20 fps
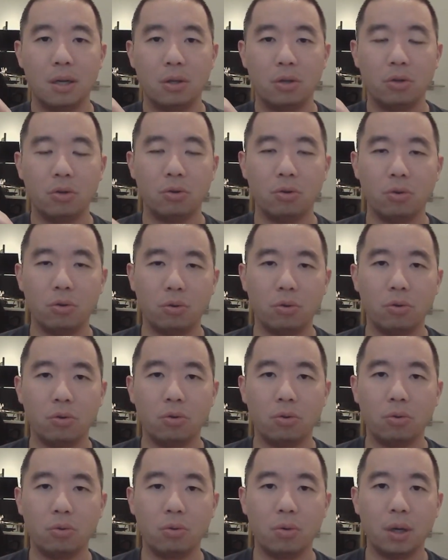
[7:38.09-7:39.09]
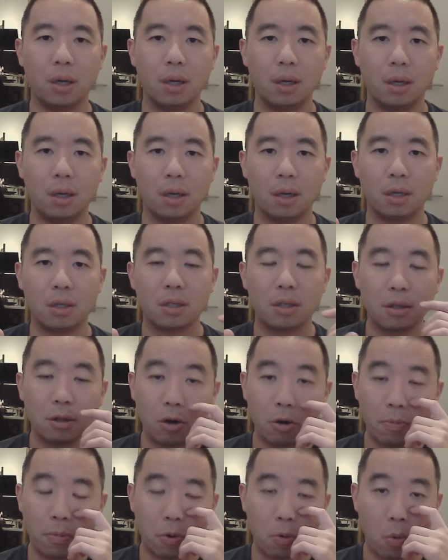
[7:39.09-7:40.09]
to
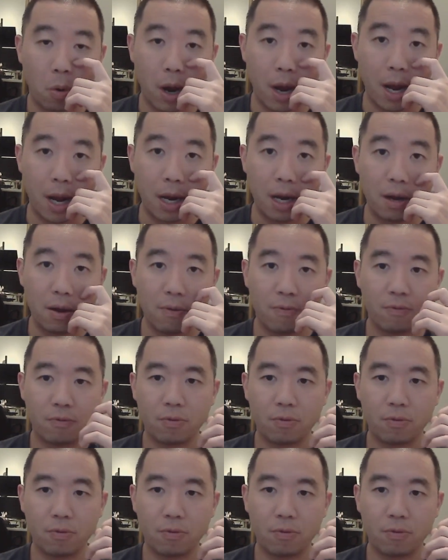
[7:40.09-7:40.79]
slope away